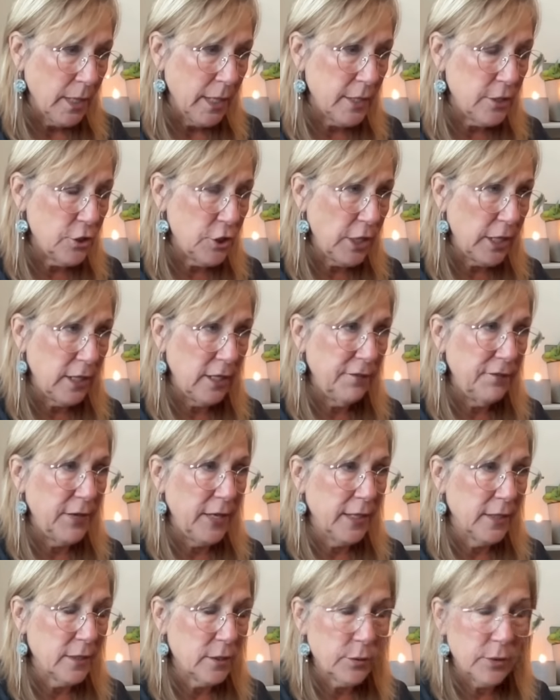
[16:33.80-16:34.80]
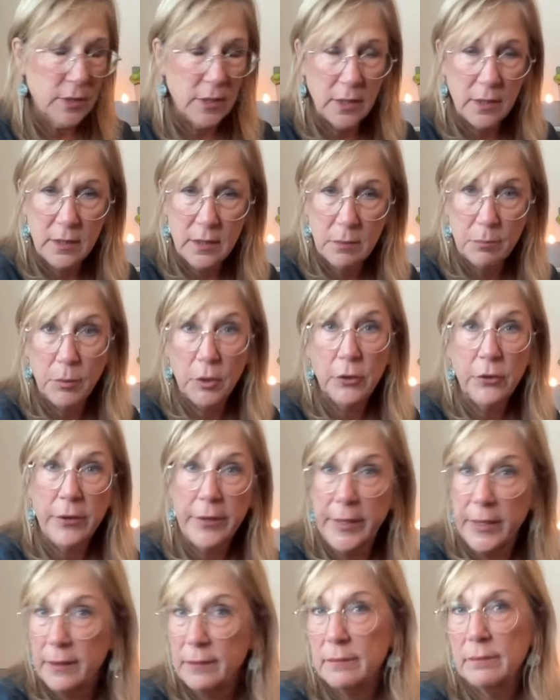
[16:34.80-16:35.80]
And J.D. Vance was in his
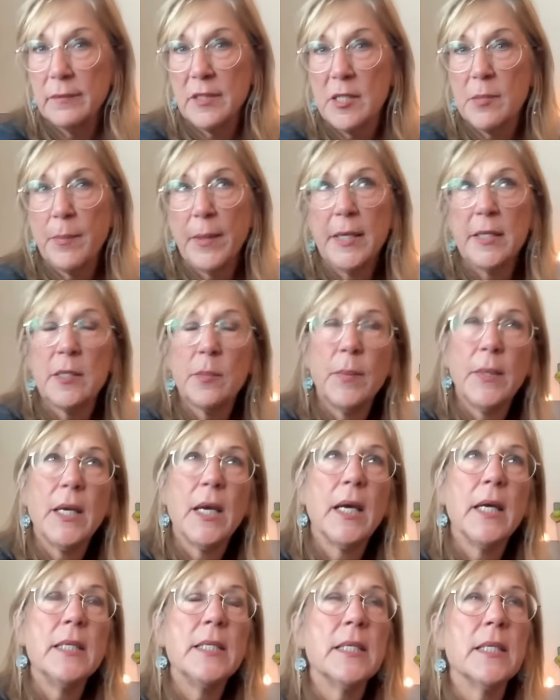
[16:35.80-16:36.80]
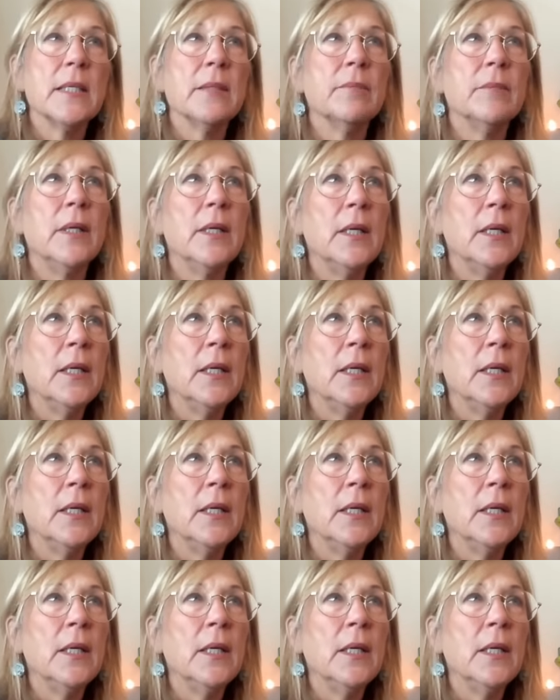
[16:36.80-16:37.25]
blurry space behind him.